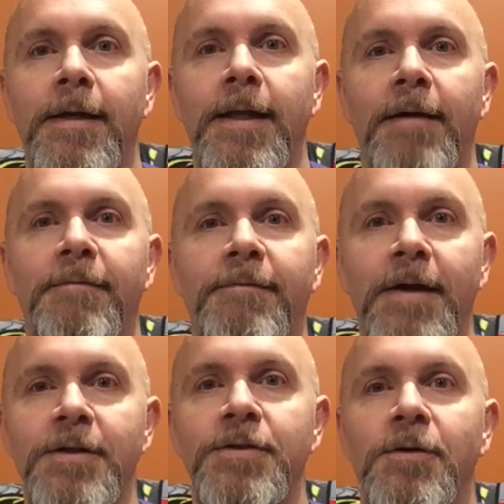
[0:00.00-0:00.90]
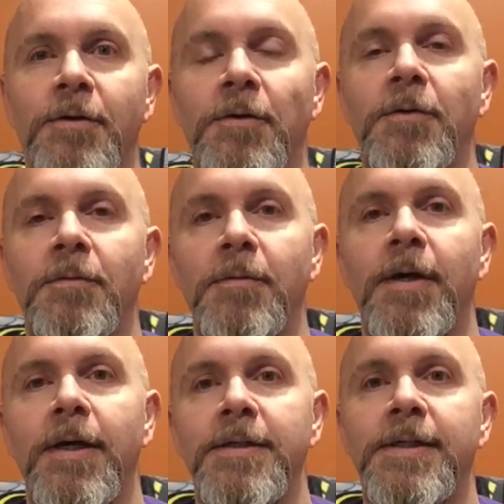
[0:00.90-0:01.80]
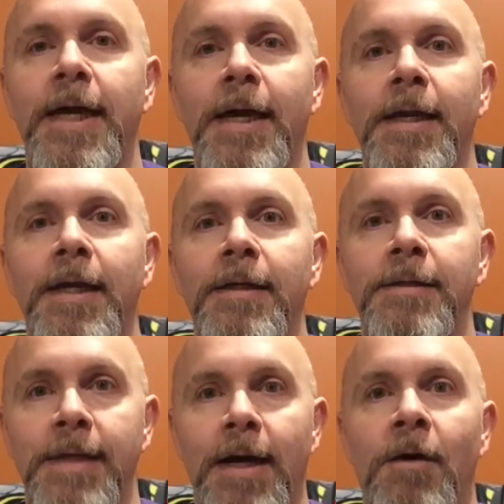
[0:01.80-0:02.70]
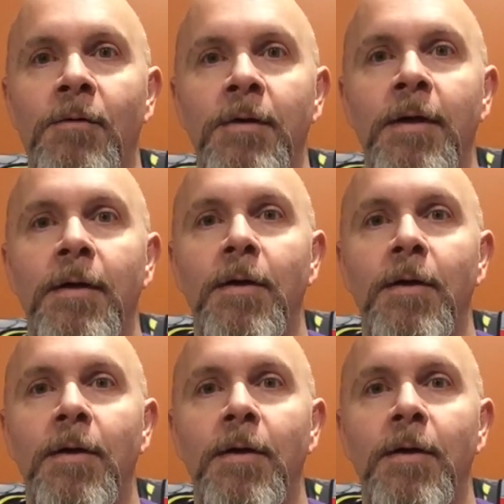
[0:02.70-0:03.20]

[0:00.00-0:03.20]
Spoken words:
that facial scanning down,